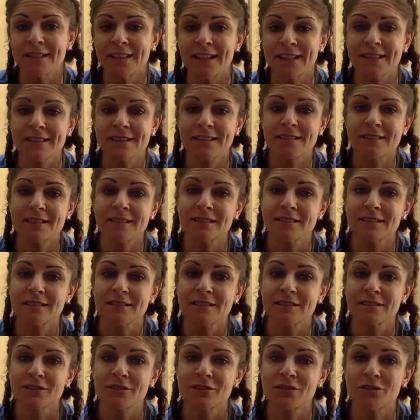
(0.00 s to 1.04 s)
next
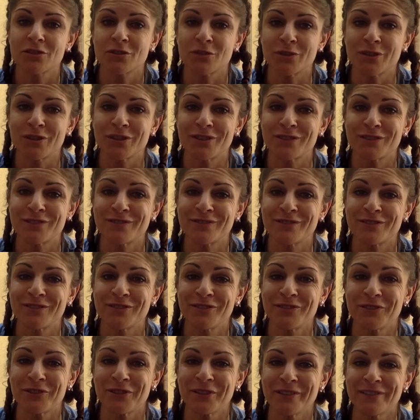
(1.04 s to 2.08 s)
short
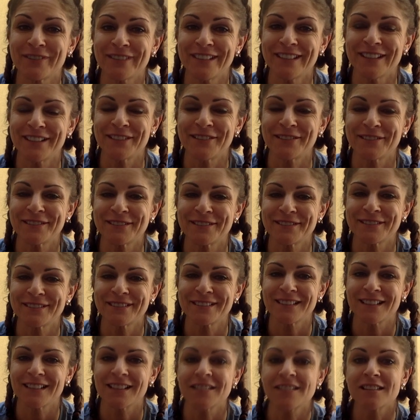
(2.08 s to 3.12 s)
tutorial video.
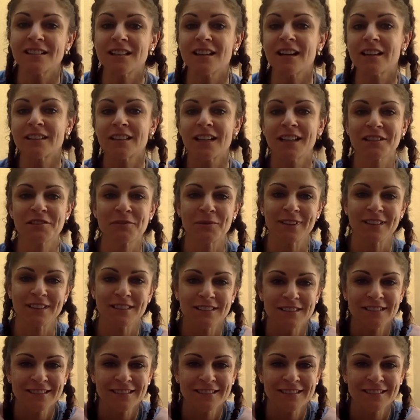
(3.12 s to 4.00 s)
I'll see you on the next one.